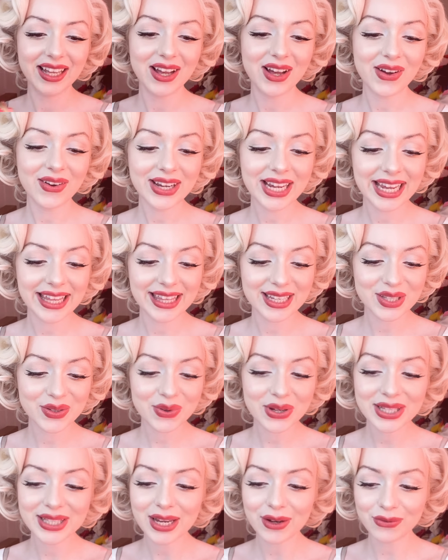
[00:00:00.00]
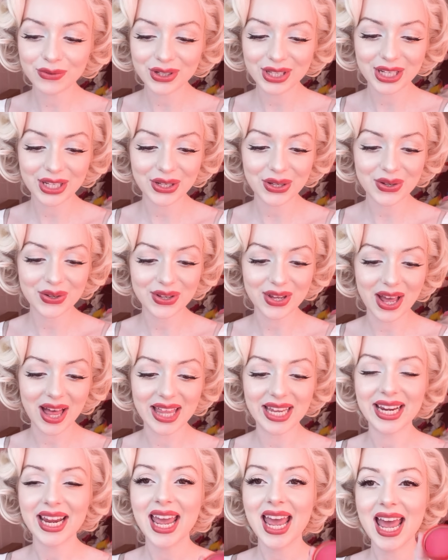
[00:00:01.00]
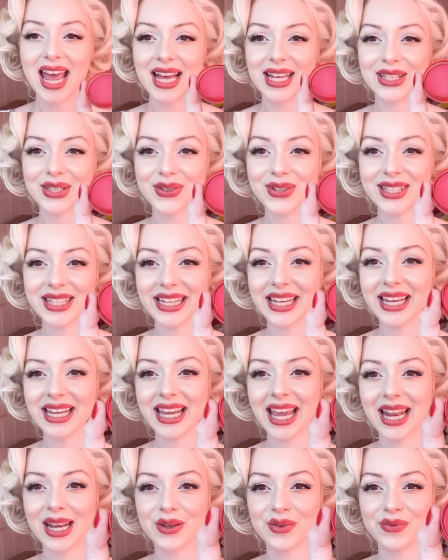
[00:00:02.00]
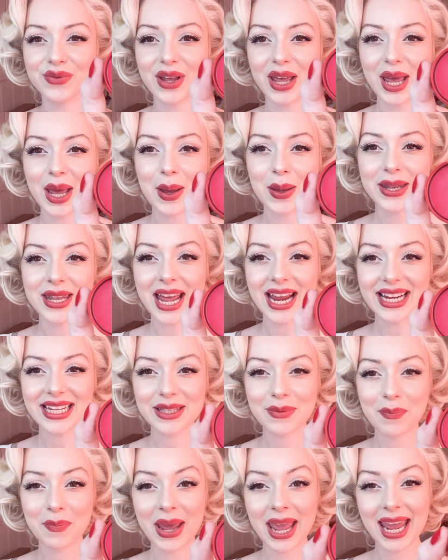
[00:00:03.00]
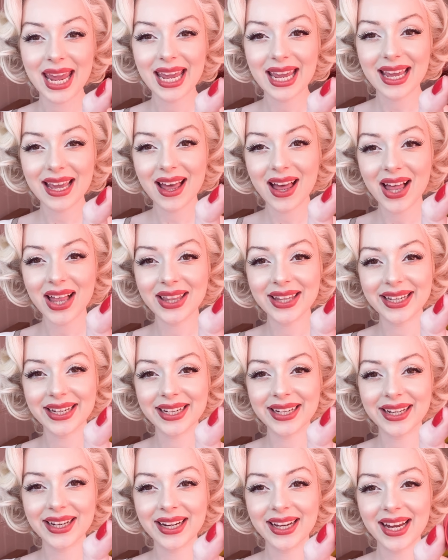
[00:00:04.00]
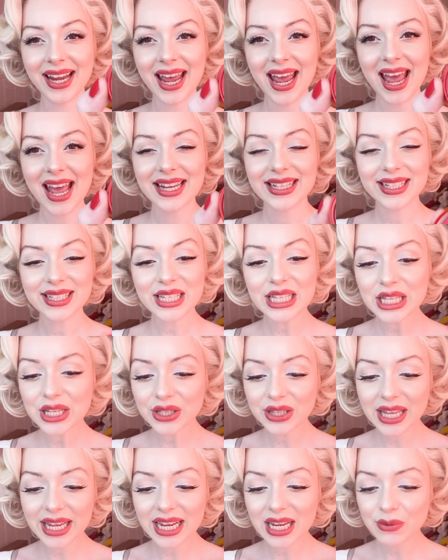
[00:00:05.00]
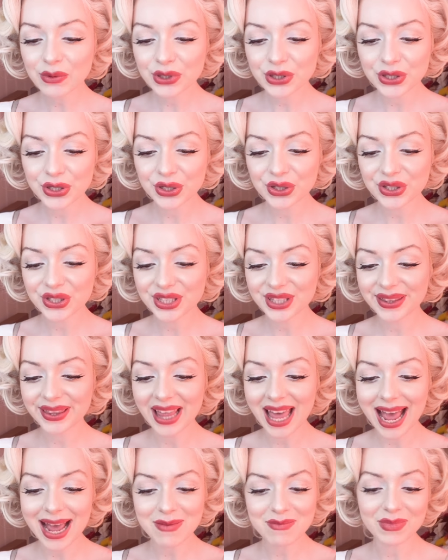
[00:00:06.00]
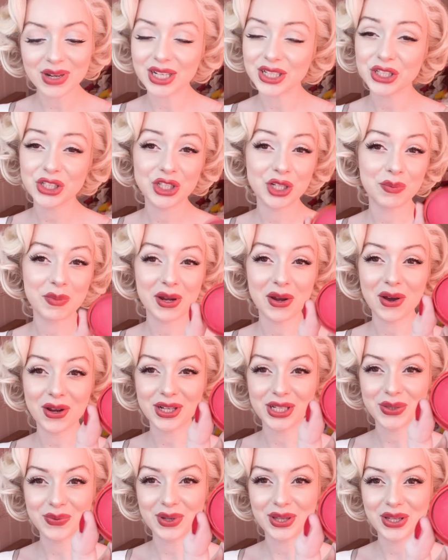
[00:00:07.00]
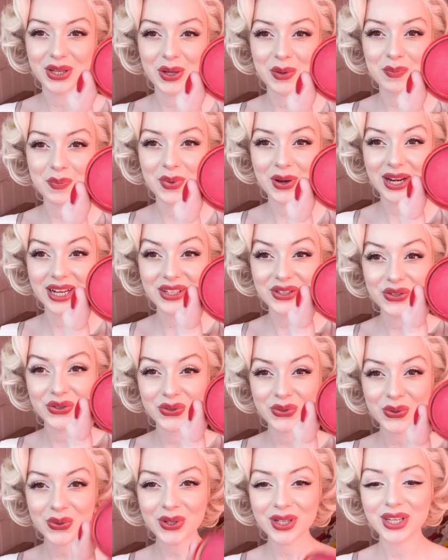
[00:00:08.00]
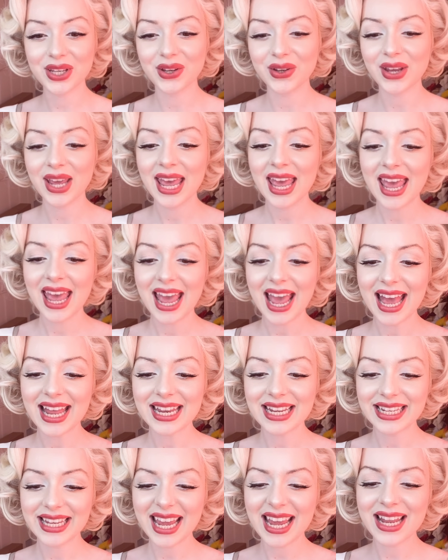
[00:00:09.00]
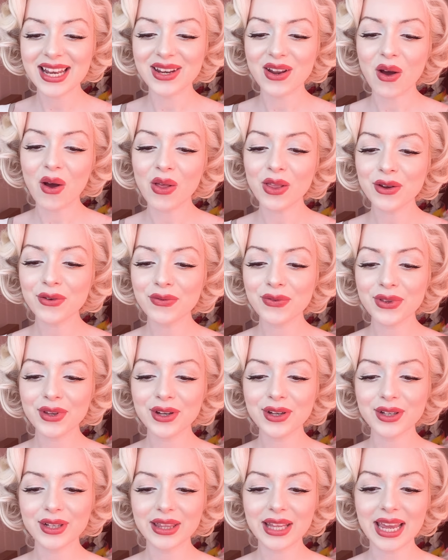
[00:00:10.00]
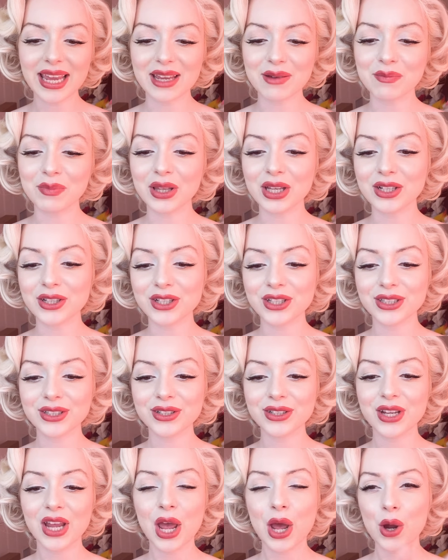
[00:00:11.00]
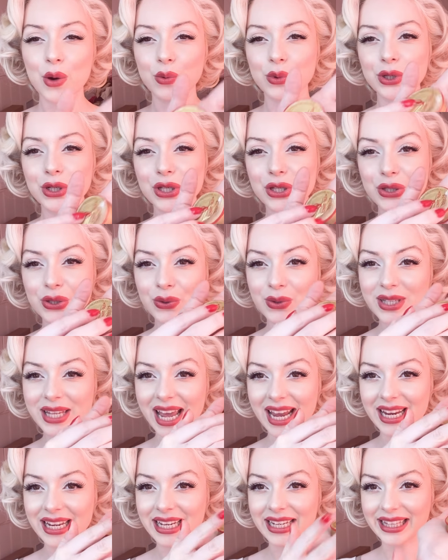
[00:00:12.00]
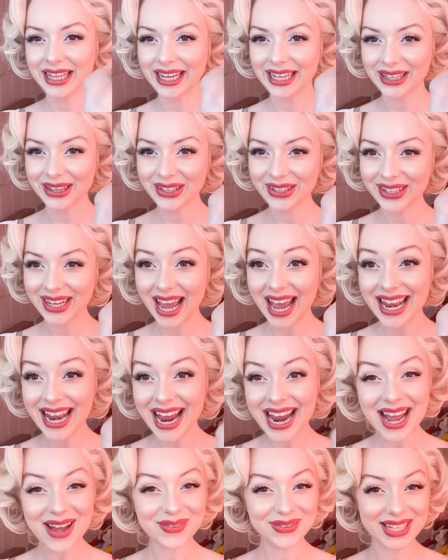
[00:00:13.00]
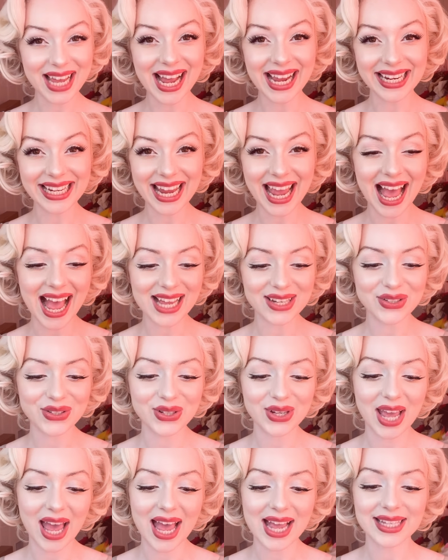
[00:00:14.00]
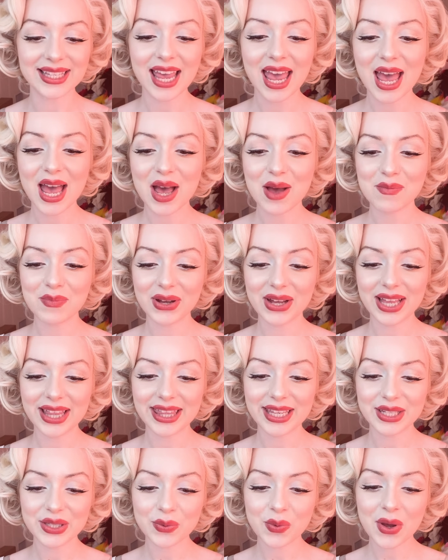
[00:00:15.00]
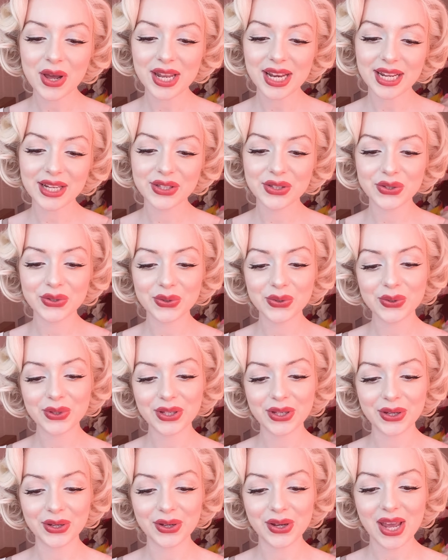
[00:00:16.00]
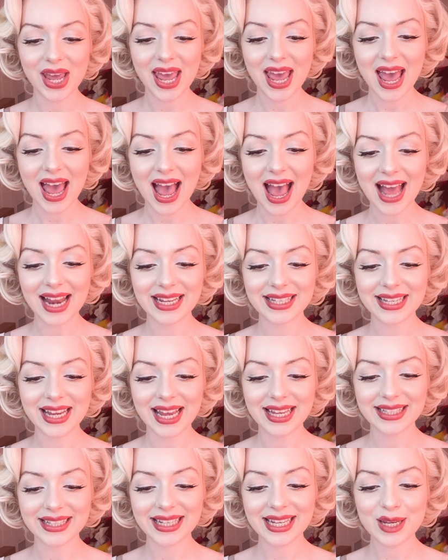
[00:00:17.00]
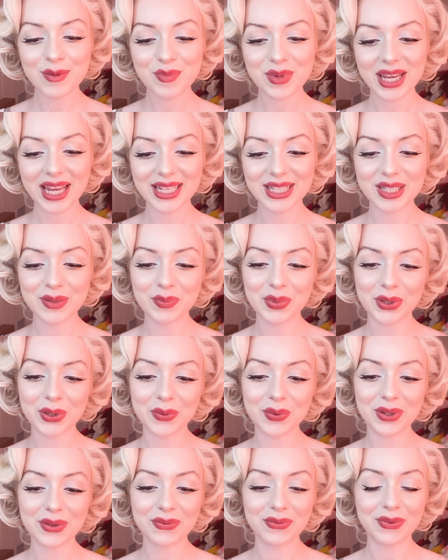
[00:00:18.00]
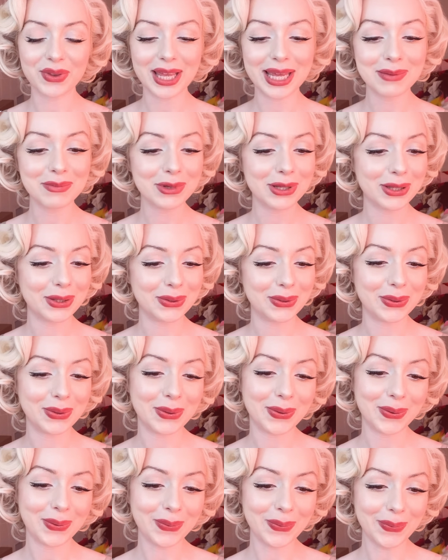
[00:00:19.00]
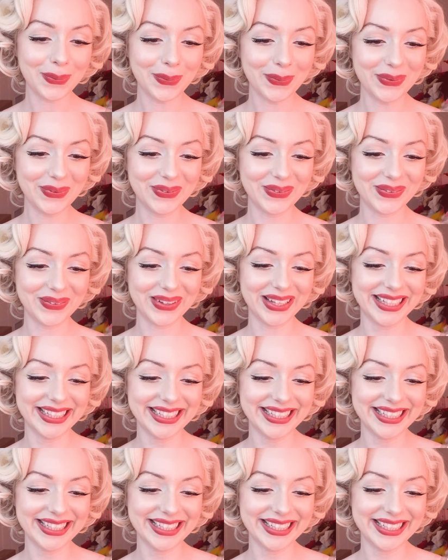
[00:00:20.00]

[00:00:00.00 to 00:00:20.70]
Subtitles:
Okay, this one's a really cute color. So it's like a kind of nice pink color. Doesn't look like it was used that much to be honest with you, but it's so cute. And again, all of their like blushers were so tiny, like look, and I have tiny hands you guys, but this one is so cute. And it says, keep kissable with Flame Glow. Ooh!